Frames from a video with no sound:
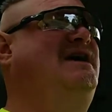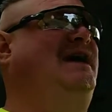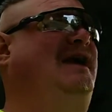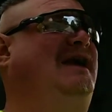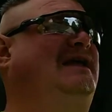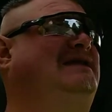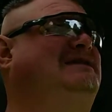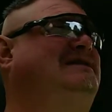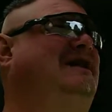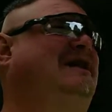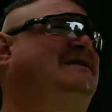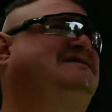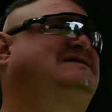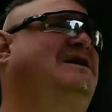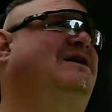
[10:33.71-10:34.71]
And
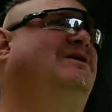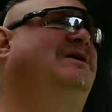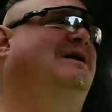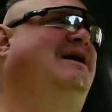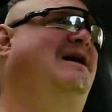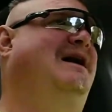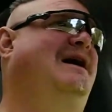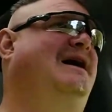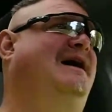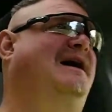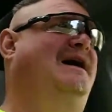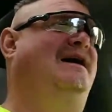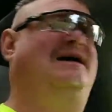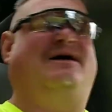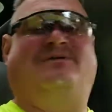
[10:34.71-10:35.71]
so
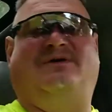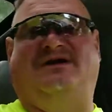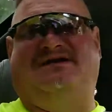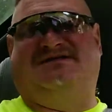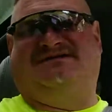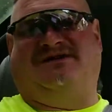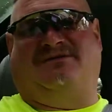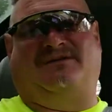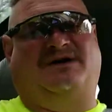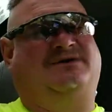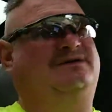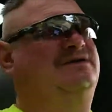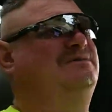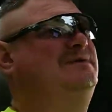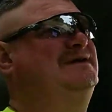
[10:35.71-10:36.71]
I wanted to start my own
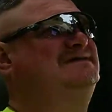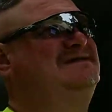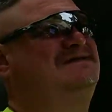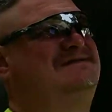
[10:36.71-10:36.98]
little business,